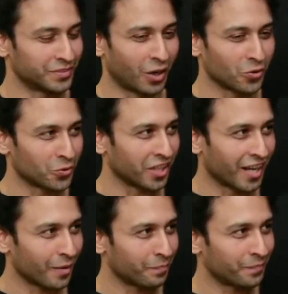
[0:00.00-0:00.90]
download the
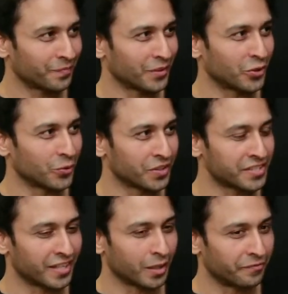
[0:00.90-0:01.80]
app, you are
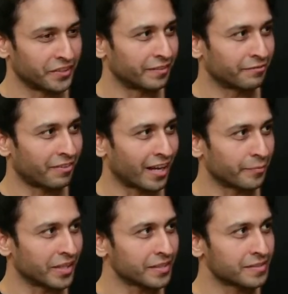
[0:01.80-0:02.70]
set up within
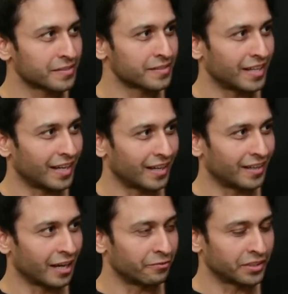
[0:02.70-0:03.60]
5 minutes.
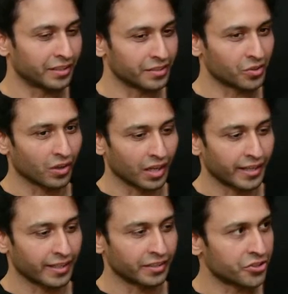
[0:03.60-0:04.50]
Everything is
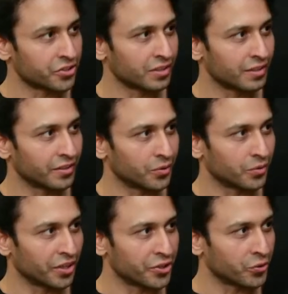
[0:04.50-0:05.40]
online and digital.
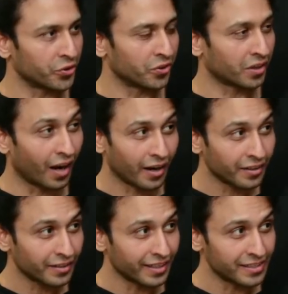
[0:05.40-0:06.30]
You issue your
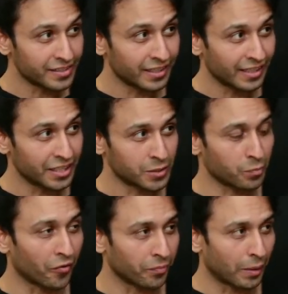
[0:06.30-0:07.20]
card instantly. It's
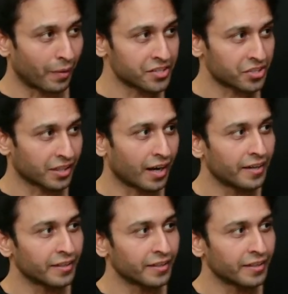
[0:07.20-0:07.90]
powered by MasterCard.